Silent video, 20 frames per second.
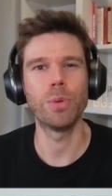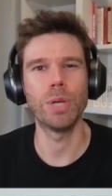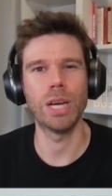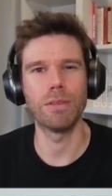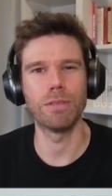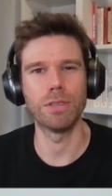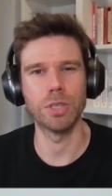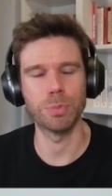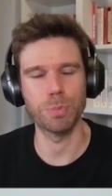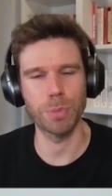We
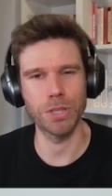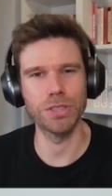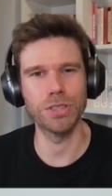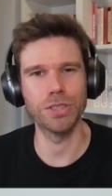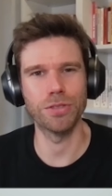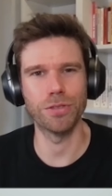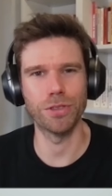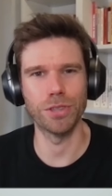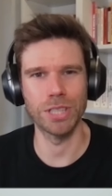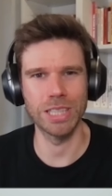have a
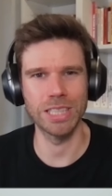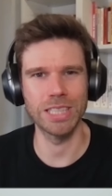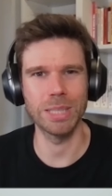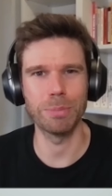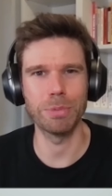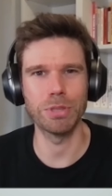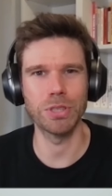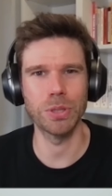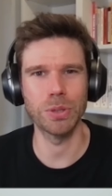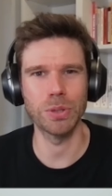sponsor for this
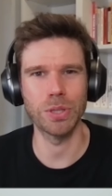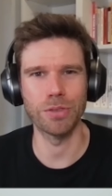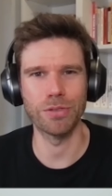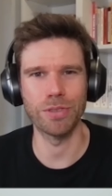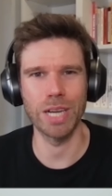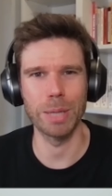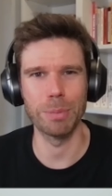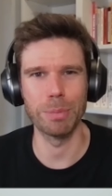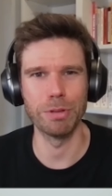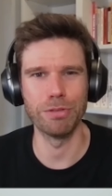episode of
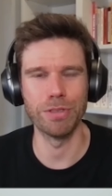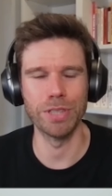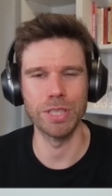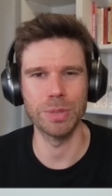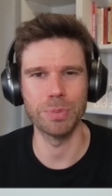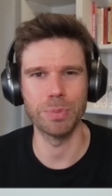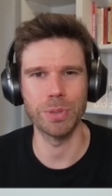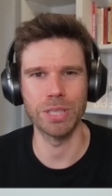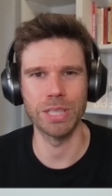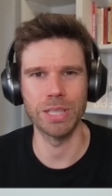Apple
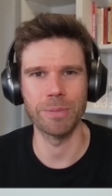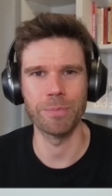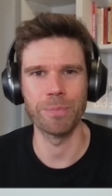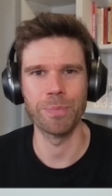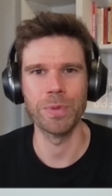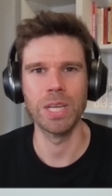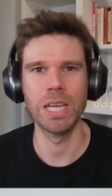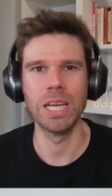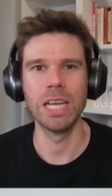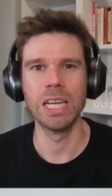Finch Pudding.
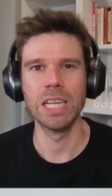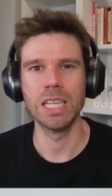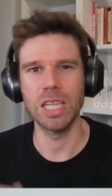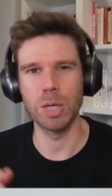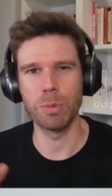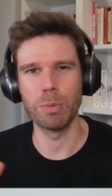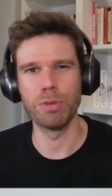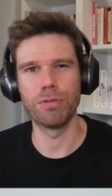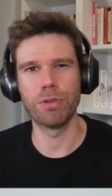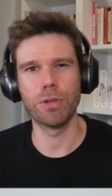
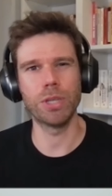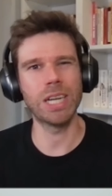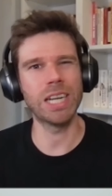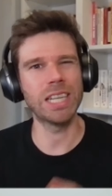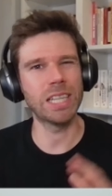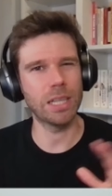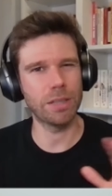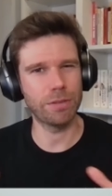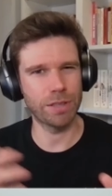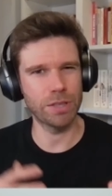Now, before I
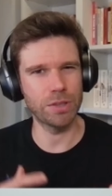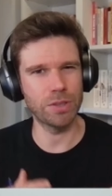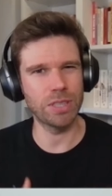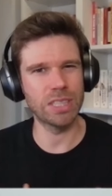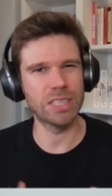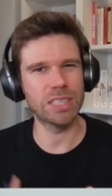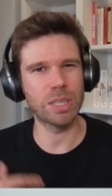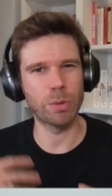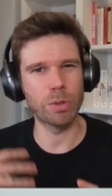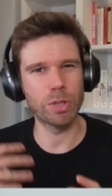delve into
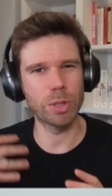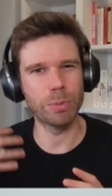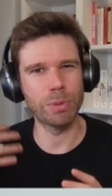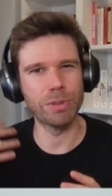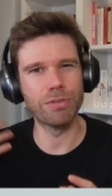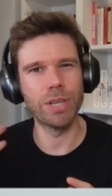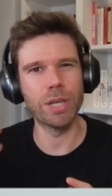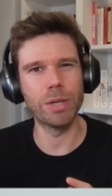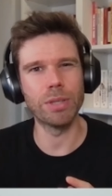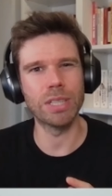this, I want to be
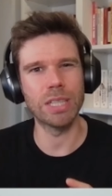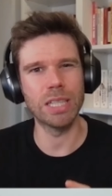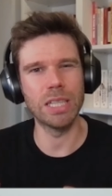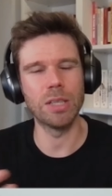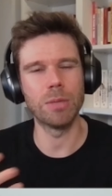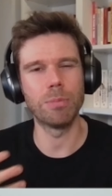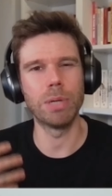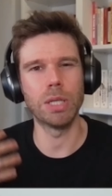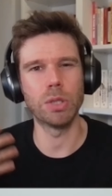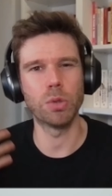very
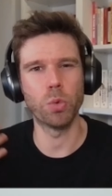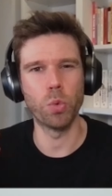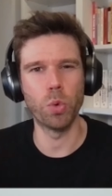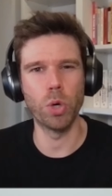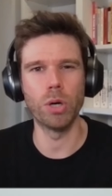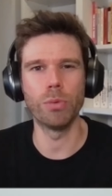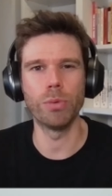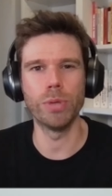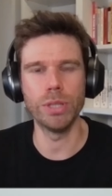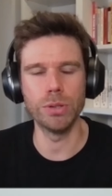clear about
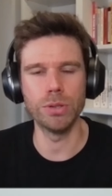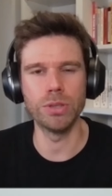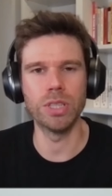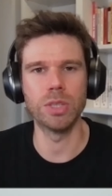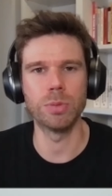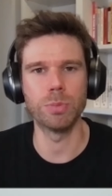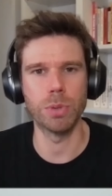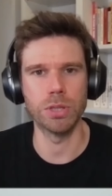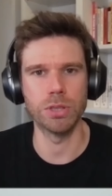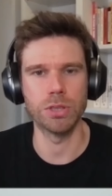what we use the
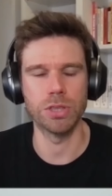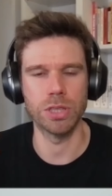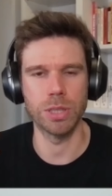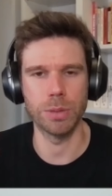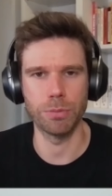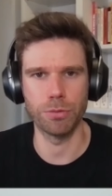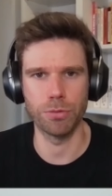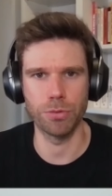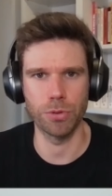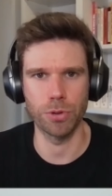
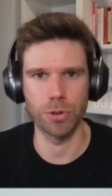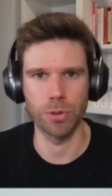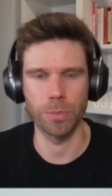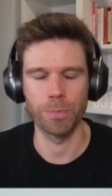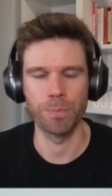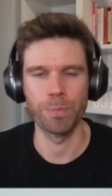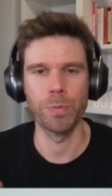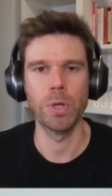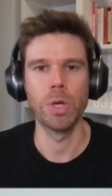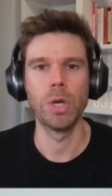sponsorship for.
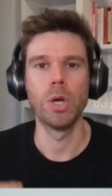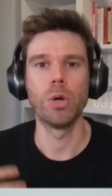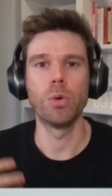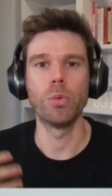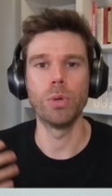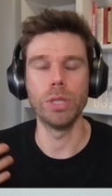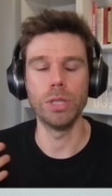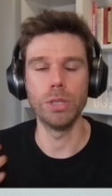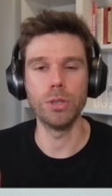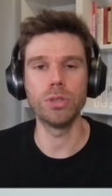
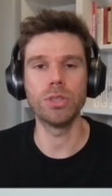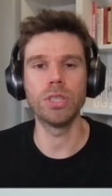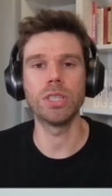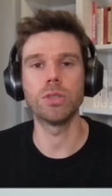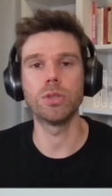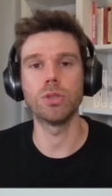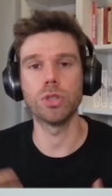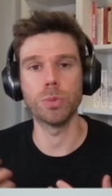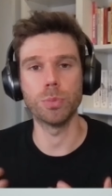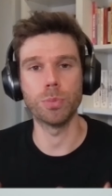We use it
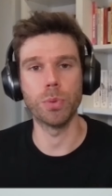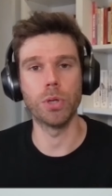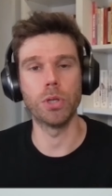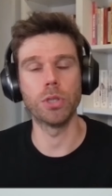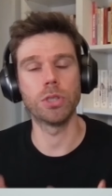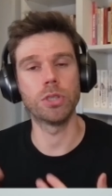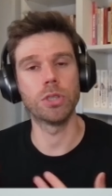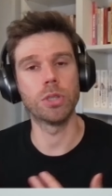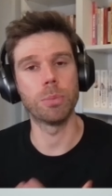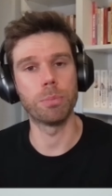to
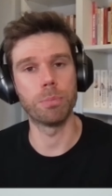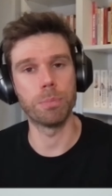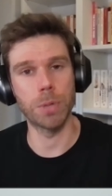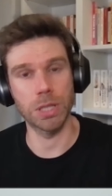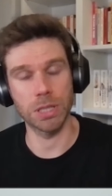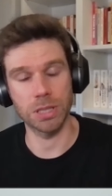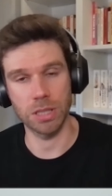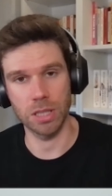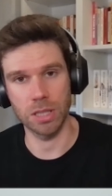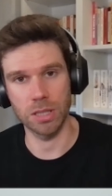support the
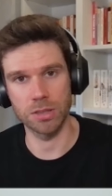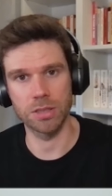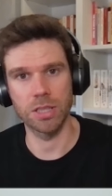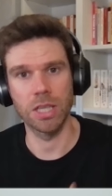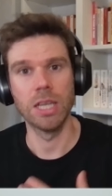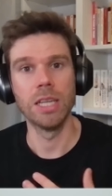podcast.